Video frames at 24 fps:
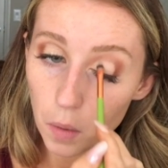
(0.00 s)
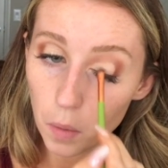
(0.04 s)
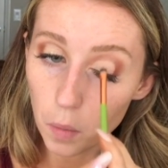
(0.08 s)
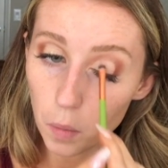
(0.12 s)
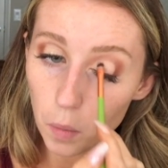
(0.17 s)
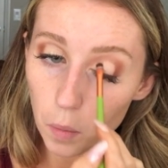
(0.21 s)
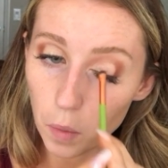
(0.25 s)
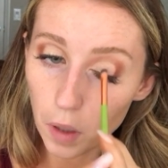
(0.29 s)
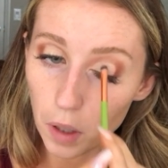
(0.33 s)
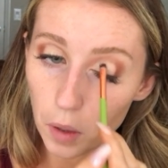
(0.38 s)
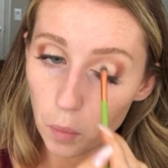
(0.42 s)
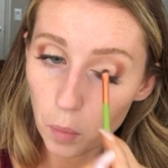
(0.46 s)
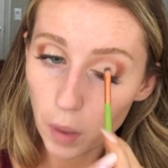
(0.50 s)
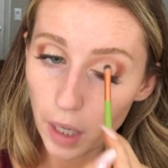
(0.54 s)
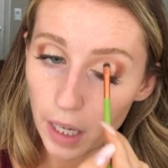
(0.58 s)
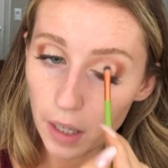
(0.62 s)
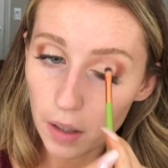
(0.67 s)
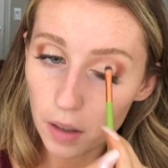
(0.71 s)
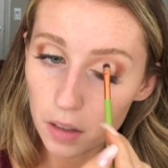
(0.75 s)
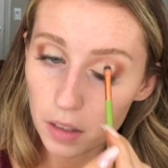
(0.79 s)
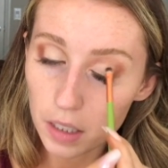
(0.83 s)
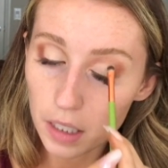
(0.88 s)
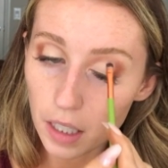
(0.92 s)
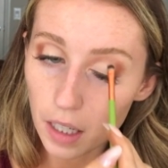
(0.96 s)
one way
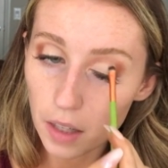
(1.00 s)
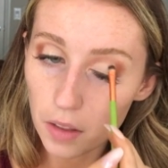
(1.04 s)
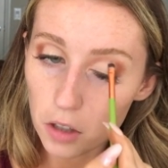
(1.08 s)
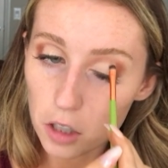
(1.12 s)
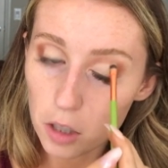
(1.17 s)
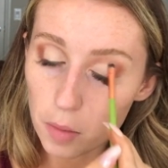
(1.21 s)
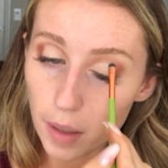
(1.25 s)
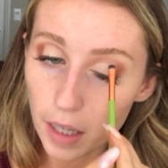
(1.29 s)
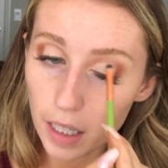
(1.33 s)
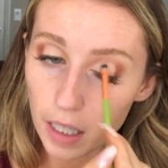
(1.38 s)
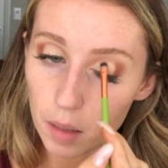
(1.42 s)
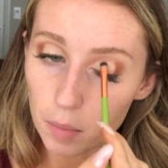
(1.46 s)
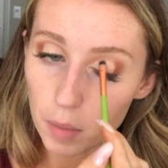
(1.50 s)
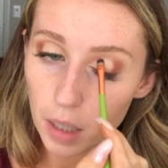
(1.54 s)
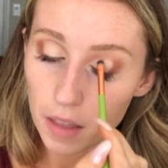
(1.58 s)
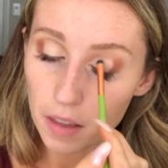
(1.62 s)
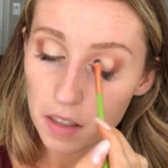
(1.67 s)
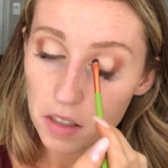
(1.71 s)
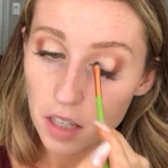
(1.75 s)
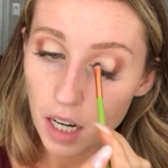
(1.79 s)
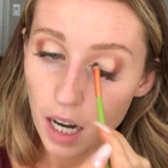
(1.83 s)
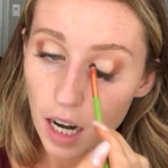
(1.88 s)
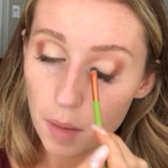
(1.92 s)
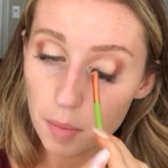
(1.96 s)
or the other depending upon
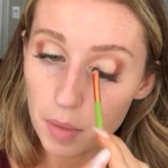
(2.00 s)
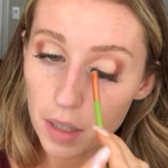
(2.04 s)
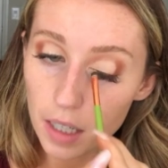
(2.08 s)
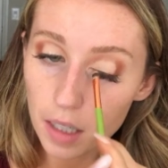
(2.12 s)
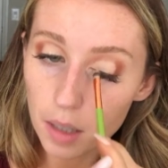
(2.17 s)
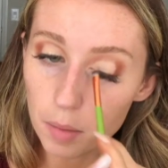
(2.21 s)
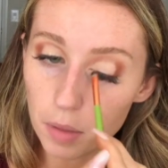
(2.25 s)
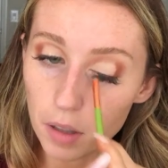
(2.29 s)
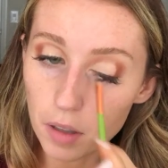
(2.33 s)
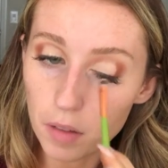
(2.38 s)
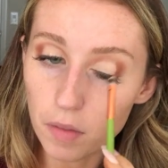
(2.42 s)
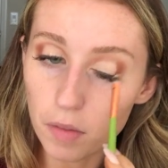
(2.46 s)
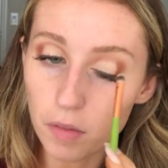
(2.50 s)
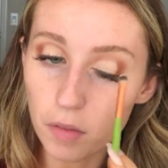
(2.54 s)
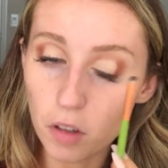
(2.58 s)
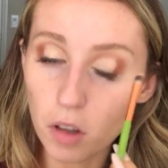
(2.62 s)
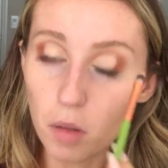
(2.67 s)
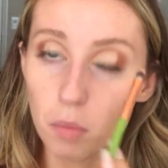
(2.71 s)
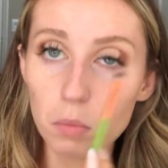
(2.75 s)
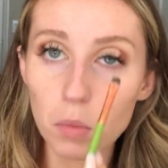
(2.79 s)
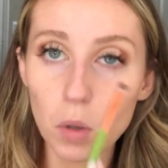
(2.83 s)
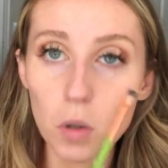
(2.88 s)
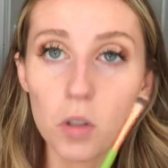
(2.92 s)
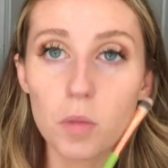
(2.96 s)
the topic, but for
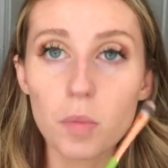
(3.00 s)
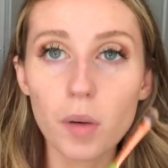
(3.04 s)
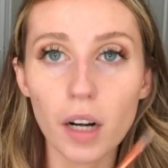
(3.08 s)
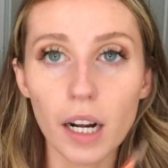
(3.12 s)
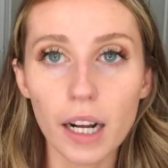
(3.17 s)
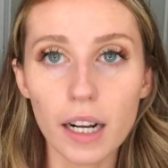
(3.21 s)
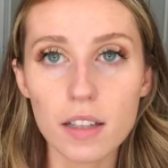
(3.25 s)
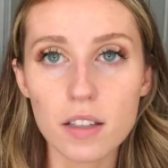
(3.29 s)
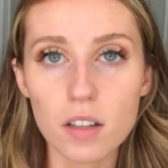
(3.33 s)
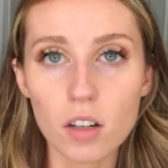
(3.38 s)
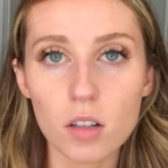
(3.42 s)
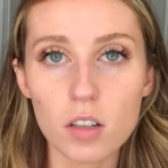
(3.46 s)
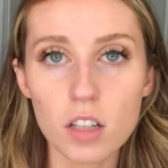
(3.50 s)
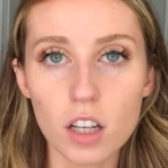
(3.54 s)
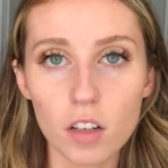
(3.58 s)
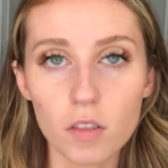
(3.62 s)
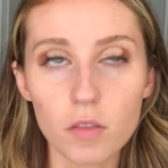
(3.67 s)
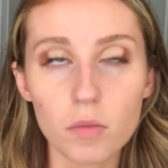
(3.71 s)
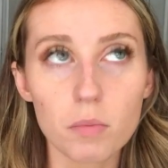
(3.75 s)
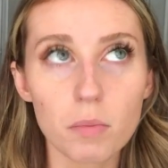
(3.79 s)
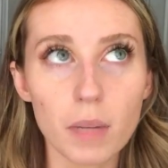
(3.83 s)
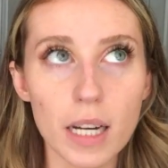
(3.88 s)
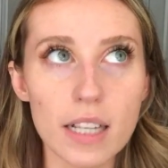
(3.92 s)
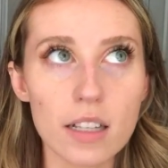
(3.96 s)
the most part, I consider
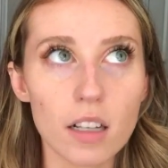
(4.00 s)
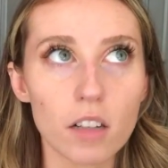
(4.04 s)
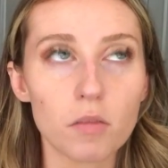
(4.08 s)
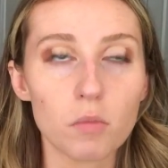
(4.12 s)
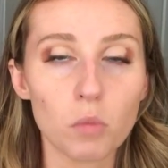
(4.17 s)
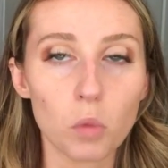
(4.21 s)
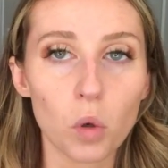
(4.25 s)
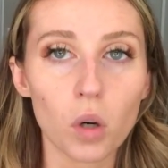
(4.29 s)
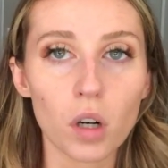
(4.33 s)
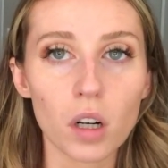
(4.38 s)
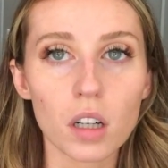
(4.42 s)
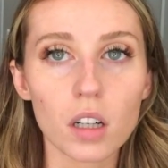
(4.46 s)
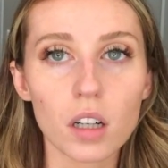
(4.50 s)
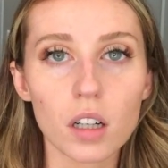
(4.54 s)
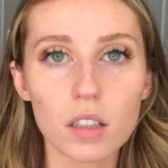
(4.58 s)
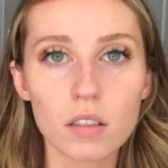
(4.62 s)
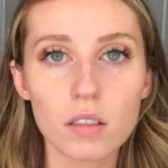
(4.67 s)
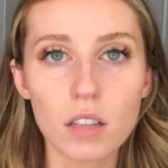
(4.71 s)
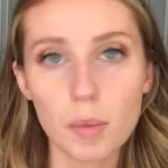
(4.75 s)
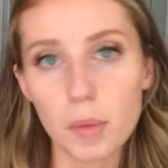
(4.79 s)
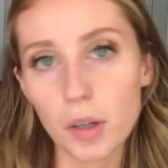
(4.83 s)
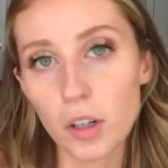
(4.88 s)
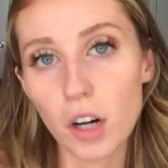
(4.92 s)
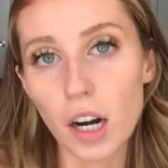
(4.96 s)
myself, myself more
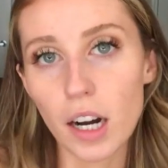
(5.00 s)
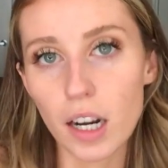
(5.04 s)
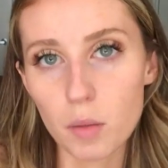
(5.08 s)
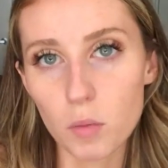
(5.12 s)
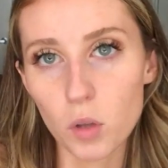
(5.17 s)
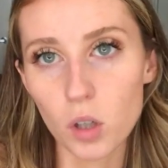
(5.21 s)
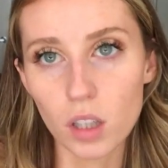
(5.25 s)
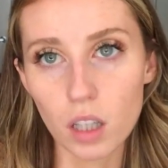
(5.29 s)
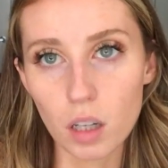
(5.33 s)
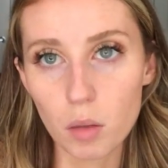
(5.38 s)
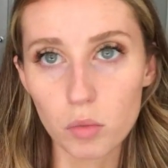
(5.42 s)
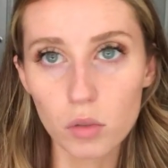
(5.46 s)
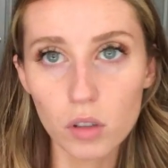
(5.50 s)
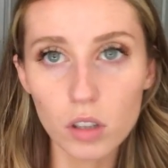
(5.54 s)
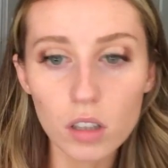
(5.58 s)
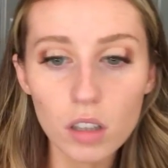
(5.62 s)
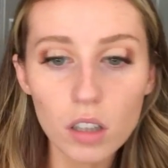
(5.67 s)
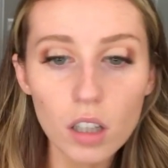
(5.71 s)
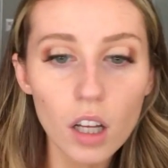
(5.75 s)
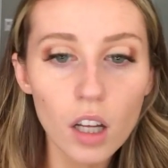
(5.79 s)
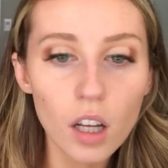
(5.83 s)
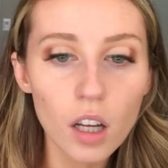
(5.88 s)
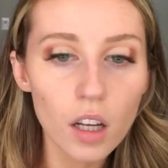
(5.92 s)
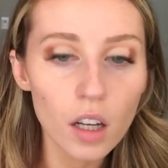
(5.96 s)
democratic, more
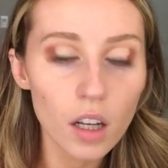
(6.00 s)
liberal.